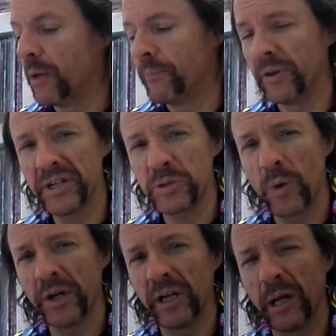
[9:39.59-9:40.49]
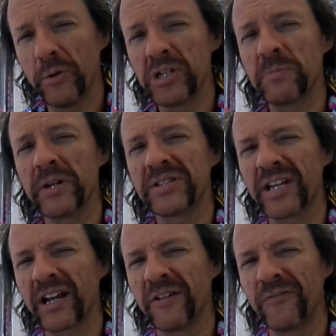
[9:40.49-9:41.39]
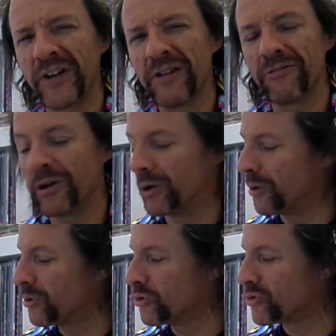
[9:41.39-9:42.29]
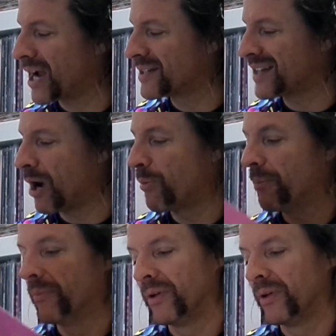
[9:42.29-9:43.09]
but this one alone is my second favourite local drags album.